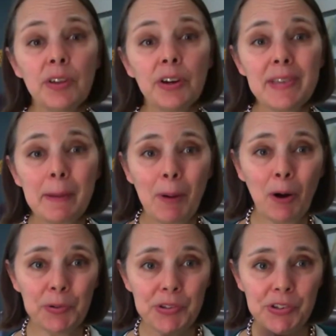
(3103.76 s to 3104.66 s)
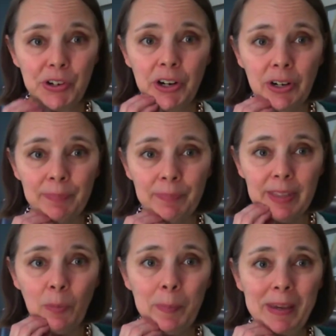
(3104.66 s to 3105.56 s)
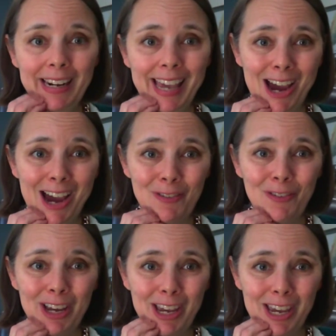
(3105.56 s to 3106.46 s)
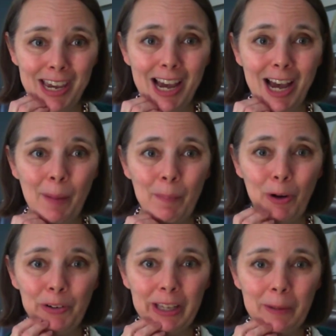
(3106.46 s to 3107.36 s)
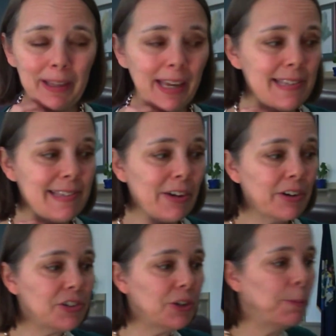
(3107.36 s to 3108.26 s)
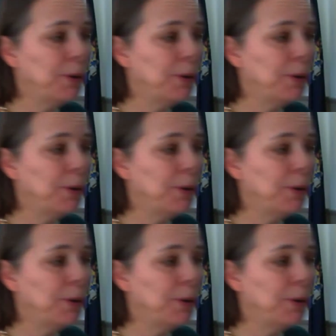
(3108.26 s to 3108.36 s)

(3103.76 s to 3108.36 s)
there's a poster that will be in every polling place. There are 2